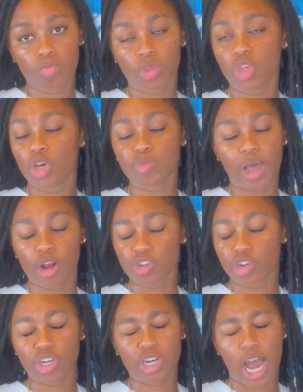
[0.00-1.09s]
those buyers
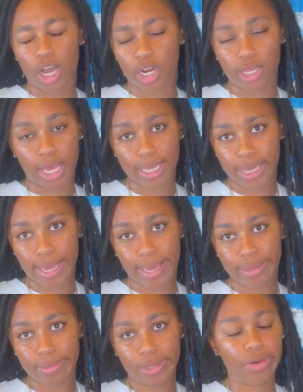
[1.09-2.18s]
are not gonna like that.
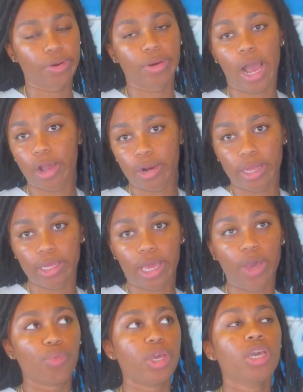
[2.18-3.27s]
They're not gonna like
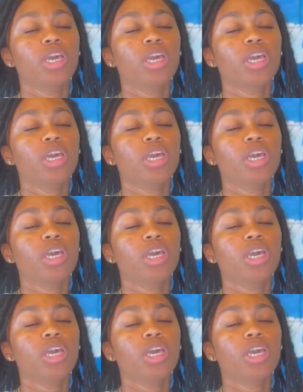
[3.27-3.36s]
that.